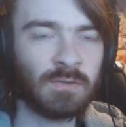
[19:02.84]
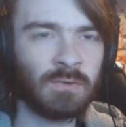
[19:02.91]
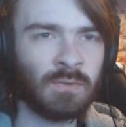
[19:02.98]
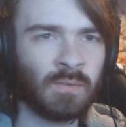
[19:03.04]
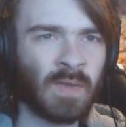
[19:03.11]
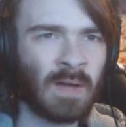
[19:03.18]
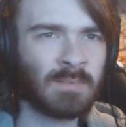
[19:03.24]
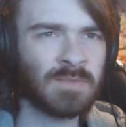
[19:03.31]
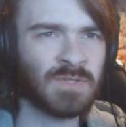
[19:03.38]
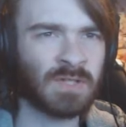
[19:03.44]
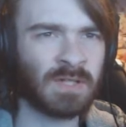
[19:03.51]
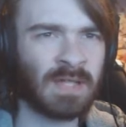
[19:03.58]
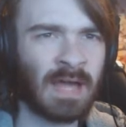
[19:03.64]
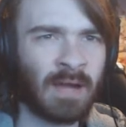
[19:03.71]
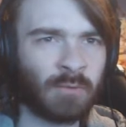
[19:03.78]
Oh, that was
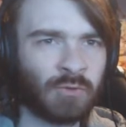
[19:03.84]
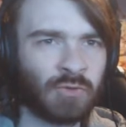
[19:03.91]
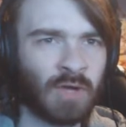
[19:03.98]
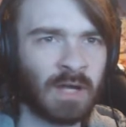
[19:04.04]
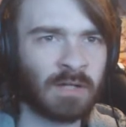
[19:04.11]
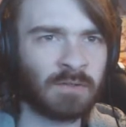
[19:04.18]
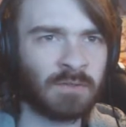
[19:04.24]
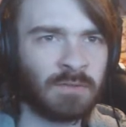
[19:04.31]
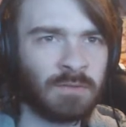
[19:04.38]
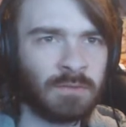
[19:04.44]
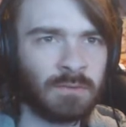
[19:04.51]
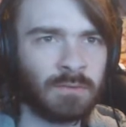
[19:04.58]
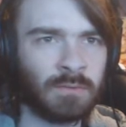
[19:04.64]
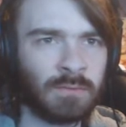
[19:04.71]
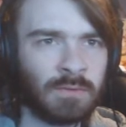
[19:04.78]
a loud crackle.
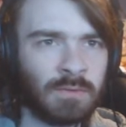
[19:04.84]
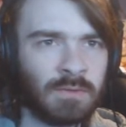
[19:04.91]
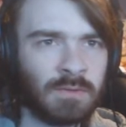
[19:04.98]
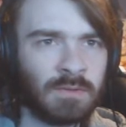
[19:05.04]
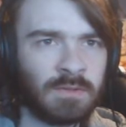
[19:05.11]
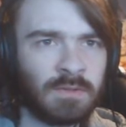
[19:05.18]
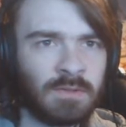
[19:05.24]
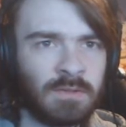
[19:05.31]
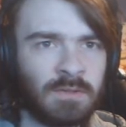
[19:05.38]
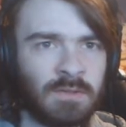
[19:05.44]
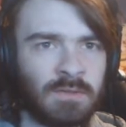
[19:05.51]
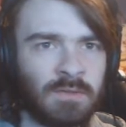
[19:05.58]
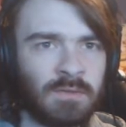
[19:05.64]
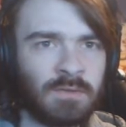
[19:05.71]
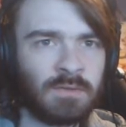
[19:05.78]
Oh.
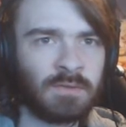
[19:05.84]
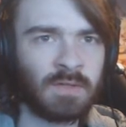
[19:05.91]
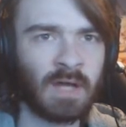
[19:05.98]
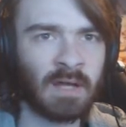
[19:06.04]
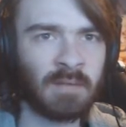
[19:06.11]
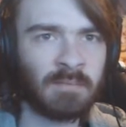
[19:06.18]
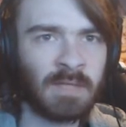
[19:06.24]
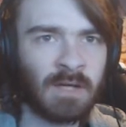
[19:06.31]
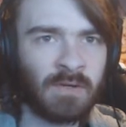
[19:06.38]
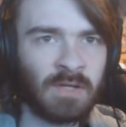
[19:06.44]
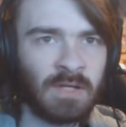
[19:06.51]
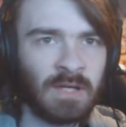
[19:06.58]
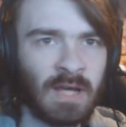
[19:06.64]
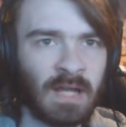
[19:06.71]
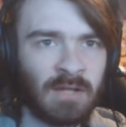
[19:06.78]
Item down
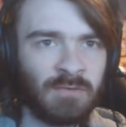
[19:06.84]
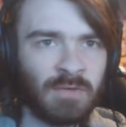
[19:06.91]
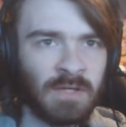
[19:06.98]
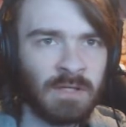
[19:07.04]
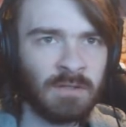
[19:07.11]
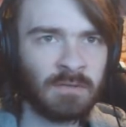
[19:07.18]
here? Anything?